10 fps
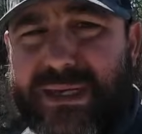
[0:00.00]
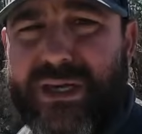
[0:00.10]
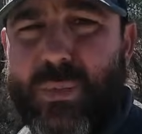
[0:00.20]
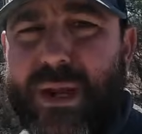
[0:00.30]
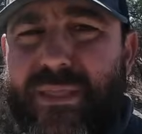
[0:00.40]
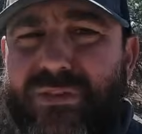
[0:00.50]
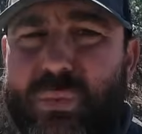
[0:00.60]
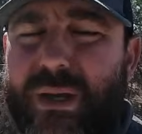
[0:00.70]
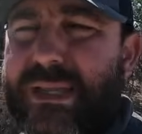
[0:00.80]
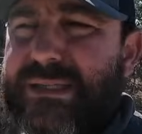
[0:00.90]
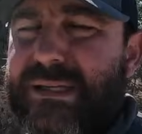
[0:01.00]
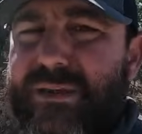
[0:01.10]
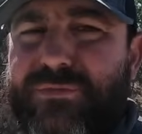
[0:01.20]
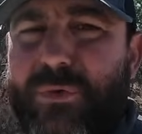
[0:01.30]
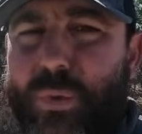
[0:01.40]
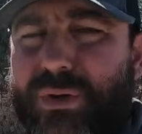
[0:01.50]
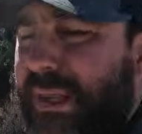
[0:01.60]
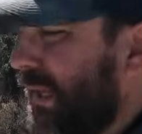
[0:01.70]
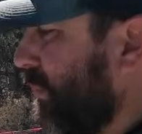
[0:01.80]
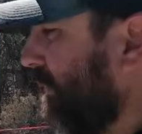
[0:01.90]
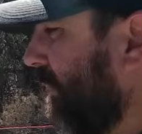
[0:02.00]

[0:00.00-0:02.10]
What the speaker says: it anyway, and that's why I did a forward and